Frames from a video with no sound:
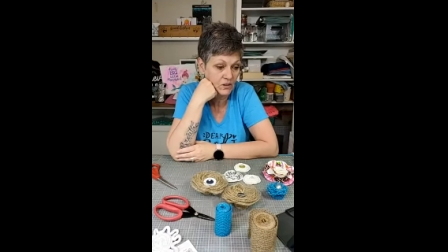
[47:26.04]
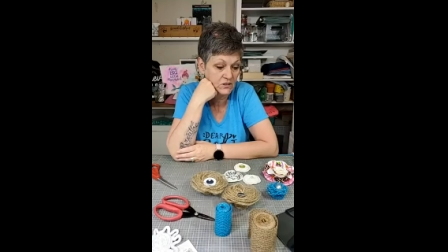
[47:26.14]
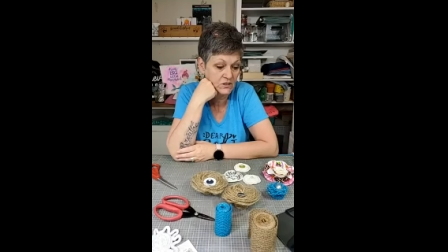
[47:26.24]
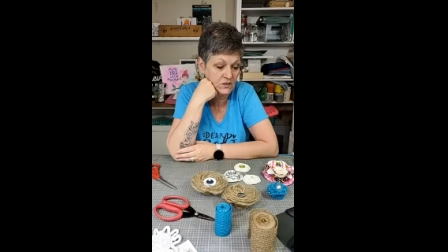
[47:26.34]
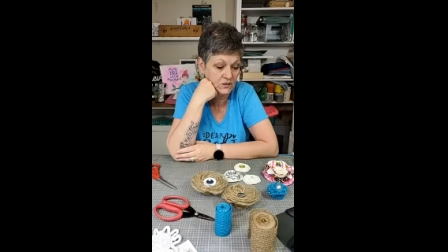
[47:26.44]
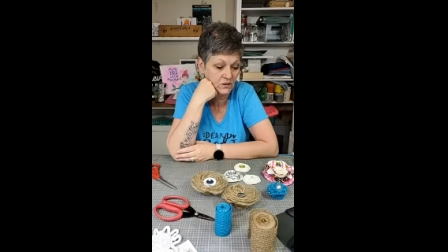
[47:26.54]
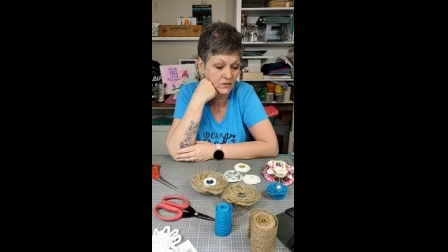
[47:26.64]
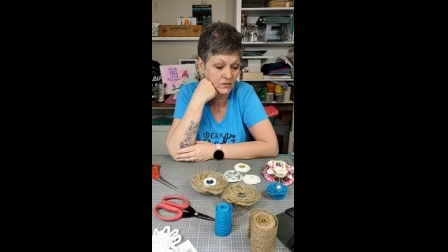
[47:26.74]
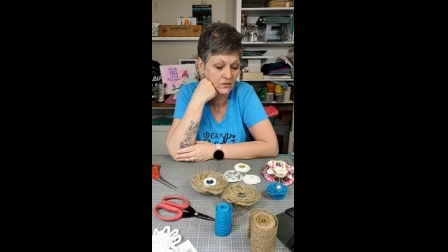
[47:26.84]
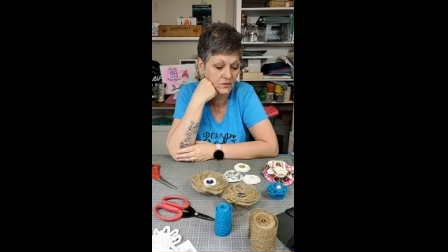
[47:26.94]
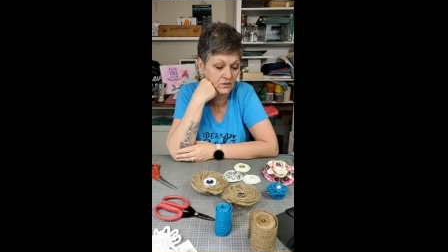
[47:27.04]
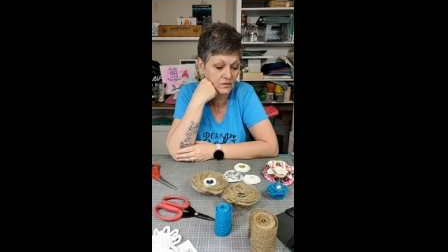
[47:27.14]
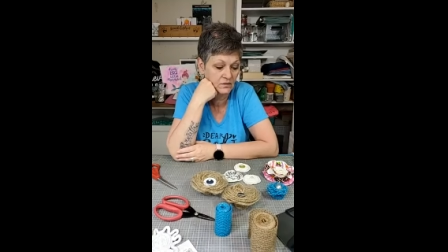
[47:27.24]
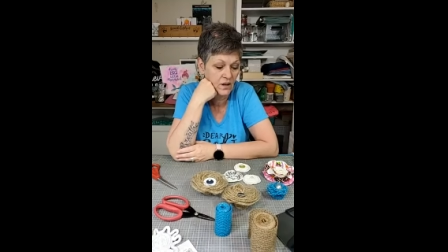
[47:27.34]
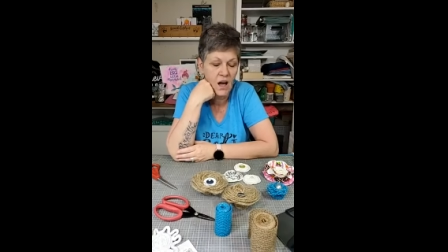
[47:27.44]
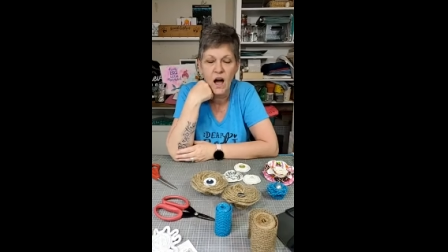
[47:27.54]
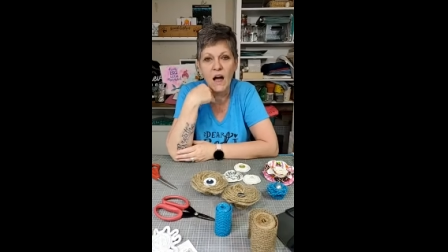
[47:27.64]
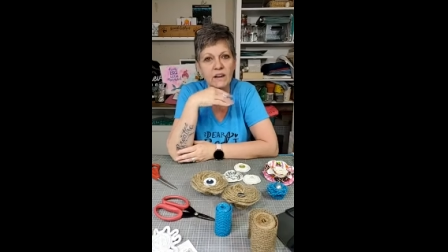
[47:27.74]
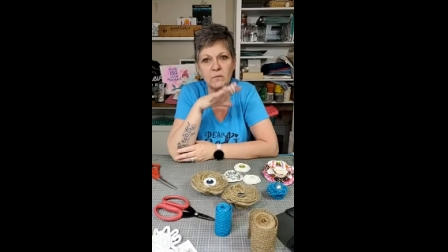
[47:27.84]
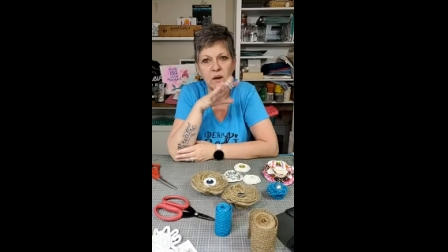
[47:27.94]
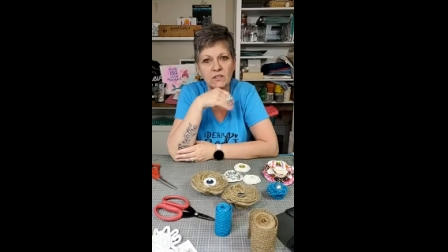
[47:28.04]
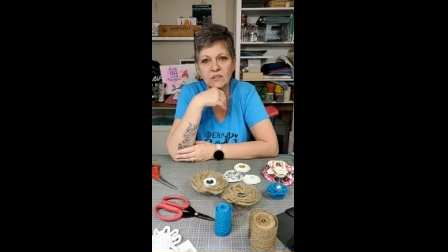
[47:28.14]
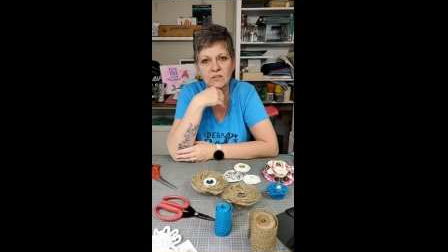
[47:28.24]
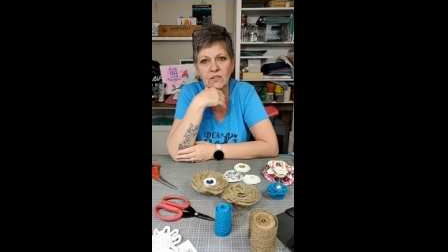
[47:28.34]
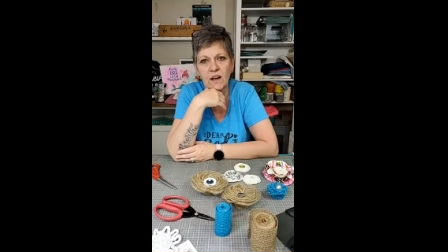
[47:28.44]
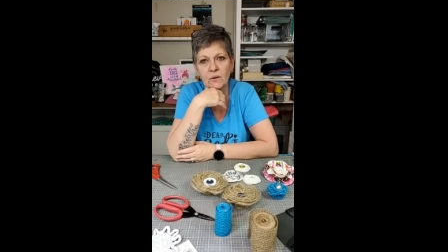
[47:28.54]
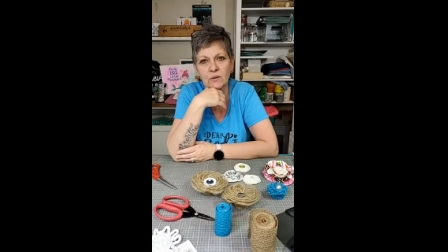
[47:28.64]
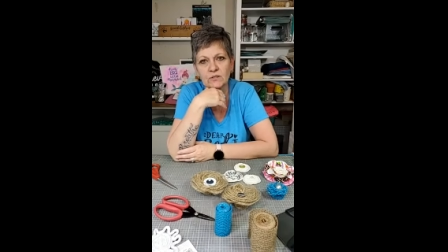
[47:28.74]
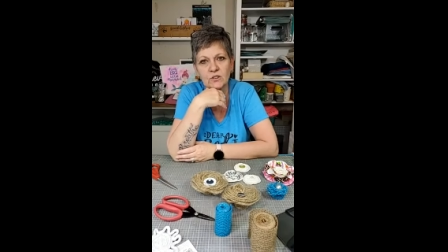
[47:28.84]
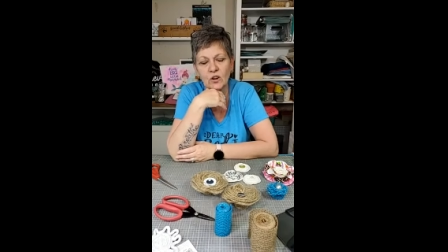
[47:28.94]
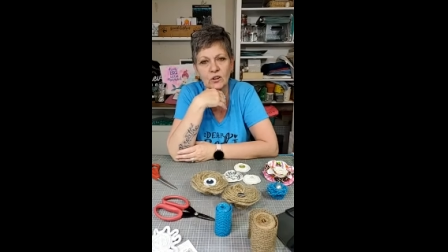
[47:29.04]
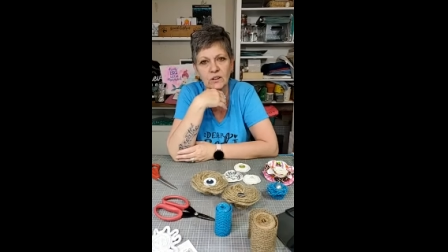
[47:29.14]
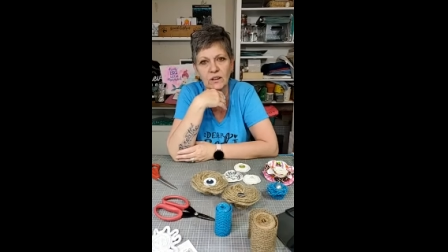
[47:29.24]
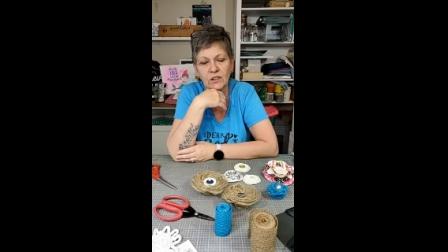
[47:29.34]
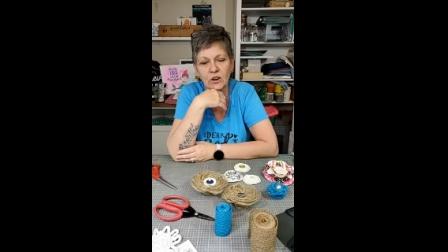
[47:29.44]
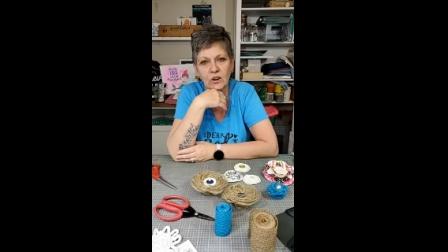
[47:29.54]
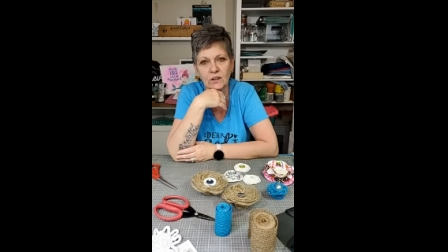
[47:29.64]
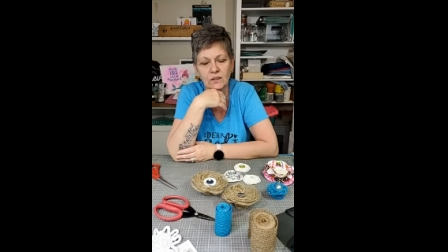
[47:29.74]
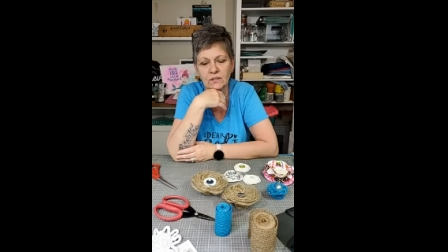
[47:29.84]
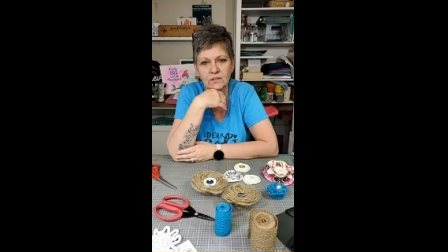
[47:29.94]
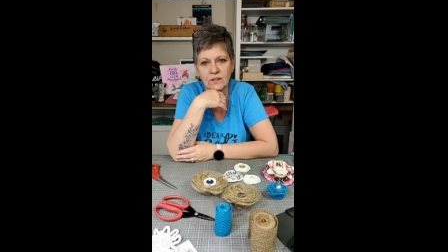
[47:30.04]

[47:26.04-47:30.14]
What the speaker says: in teal. I could make these flowers all day long.